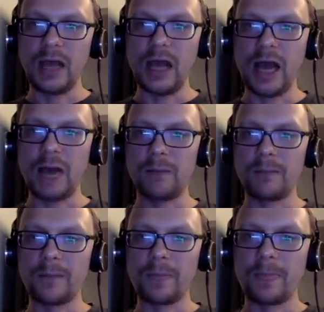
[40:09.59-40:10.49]
And
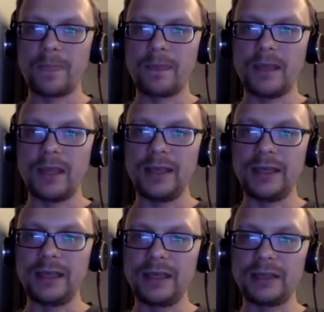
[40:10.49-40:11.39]

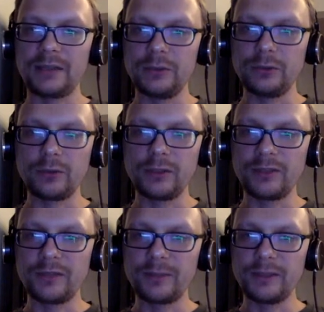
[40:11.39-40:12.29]
you're already
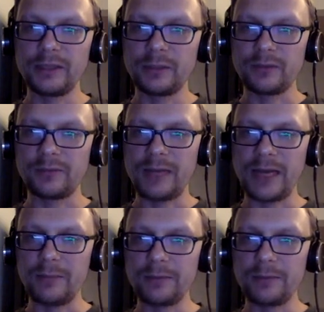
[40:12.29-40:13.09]
familiar with map.